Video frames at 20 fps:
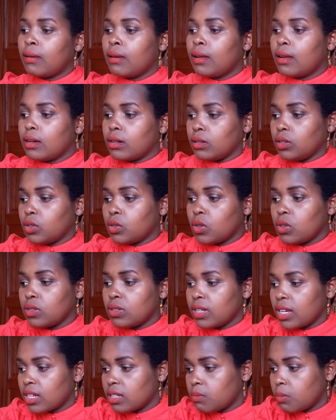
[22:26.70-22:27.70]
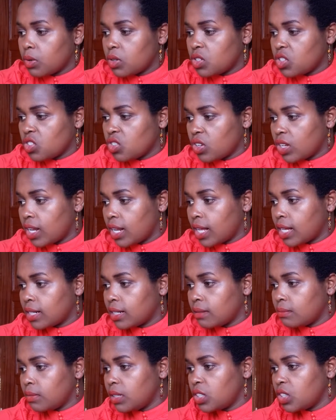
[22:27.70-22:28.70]
resource exploitation and
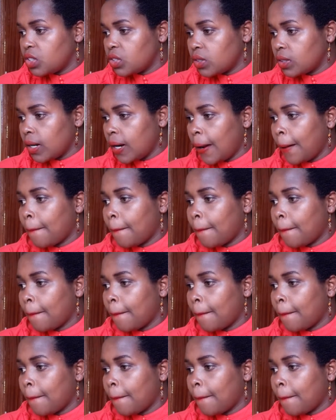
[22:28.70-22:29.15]
reclamation,